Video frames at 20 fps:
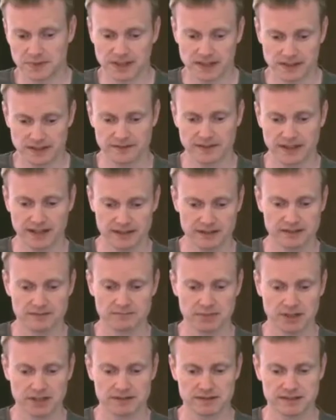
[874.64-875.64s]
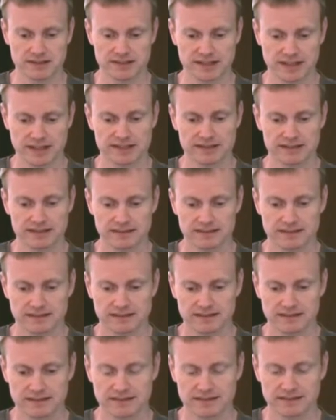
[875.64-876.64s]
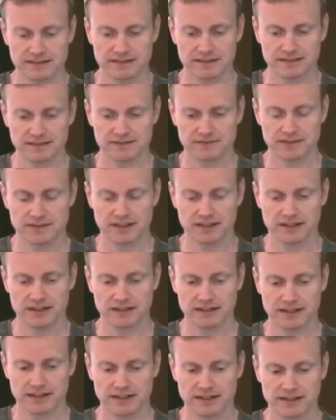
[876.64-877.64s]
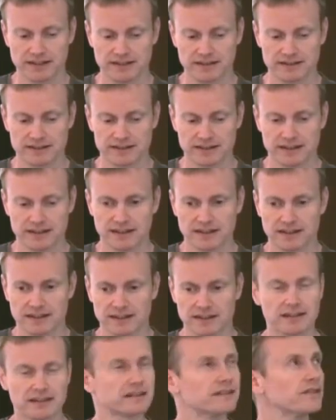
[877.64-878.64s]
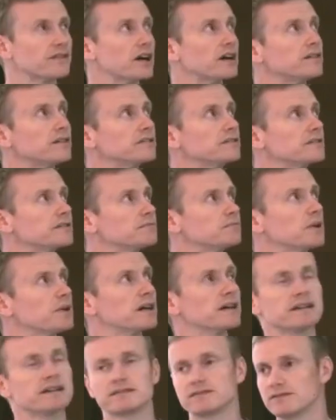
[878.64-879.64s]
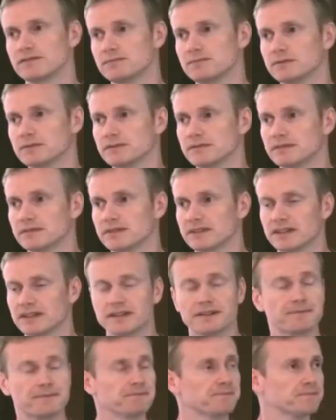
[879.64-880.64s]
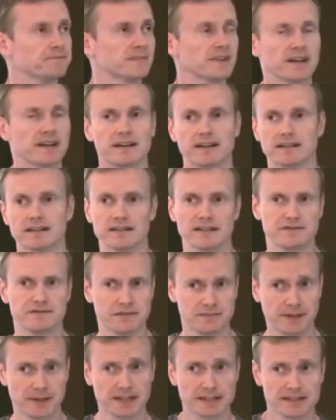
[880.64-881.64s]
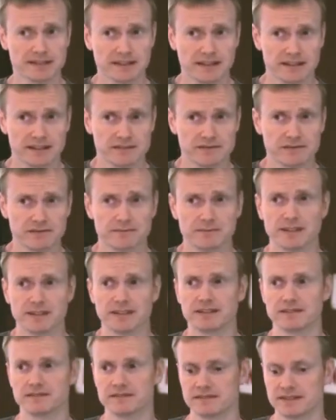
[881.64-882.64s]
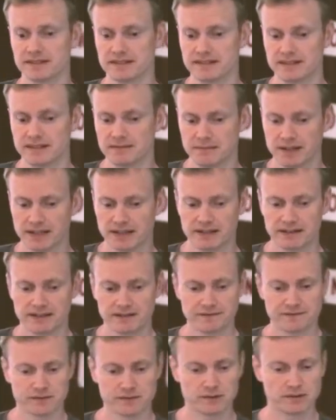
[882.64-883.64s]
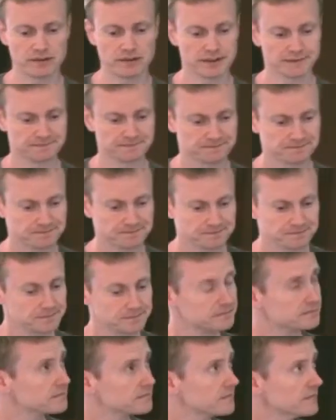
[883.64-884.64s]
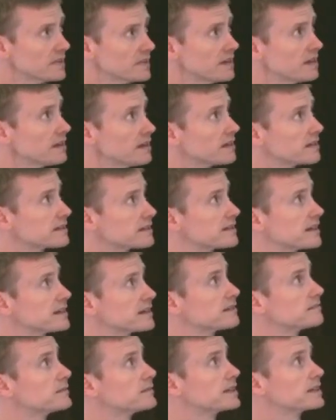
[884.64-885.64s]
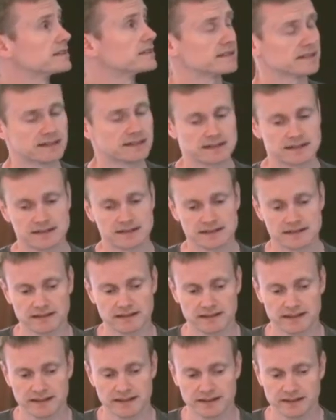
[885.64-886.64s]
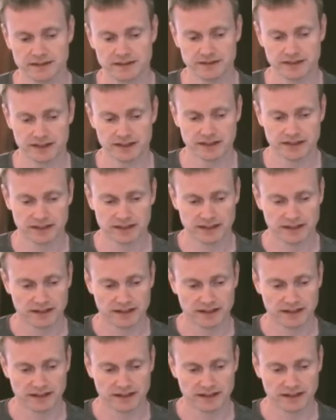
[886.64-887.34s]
But that Composer JSON file is kind of owned by Drupal, and if you make a change from it, you're essentially making a fork. The second one is a slightly newer